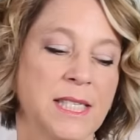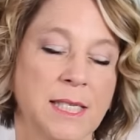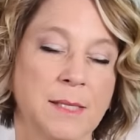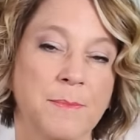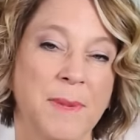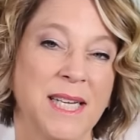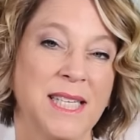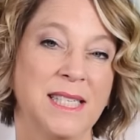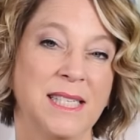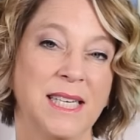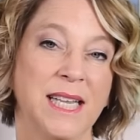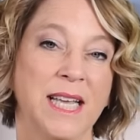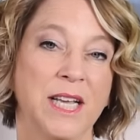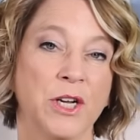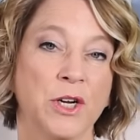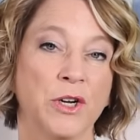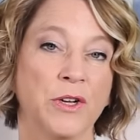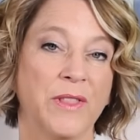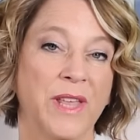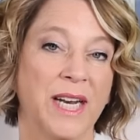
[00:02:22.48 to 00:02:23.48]
is my
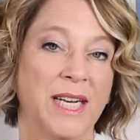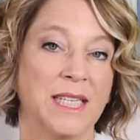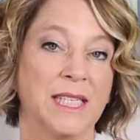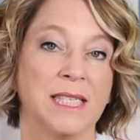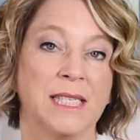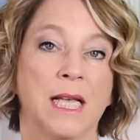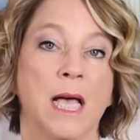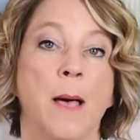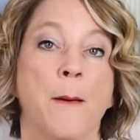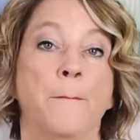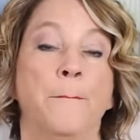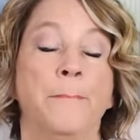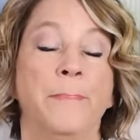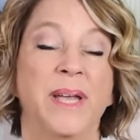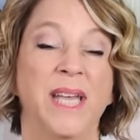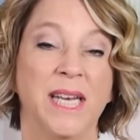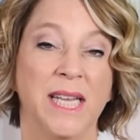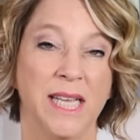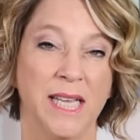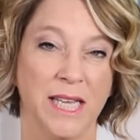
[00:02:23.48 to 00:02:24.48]
sneaker that is
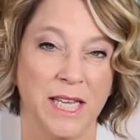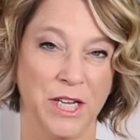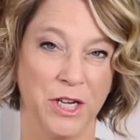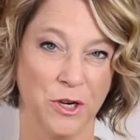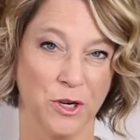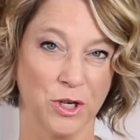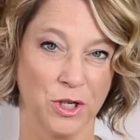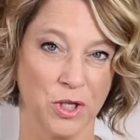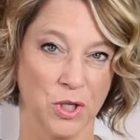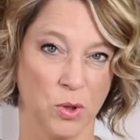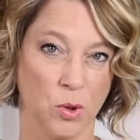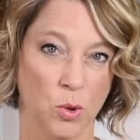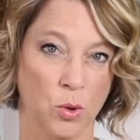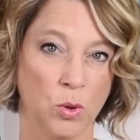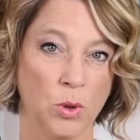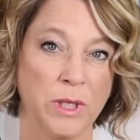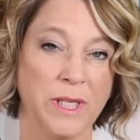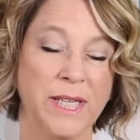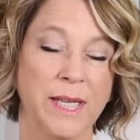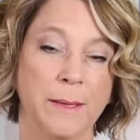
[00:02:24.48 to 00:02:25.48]
many years
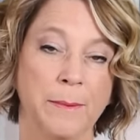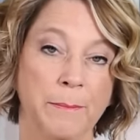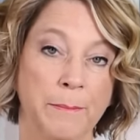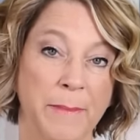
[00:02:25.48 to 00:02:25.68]
old that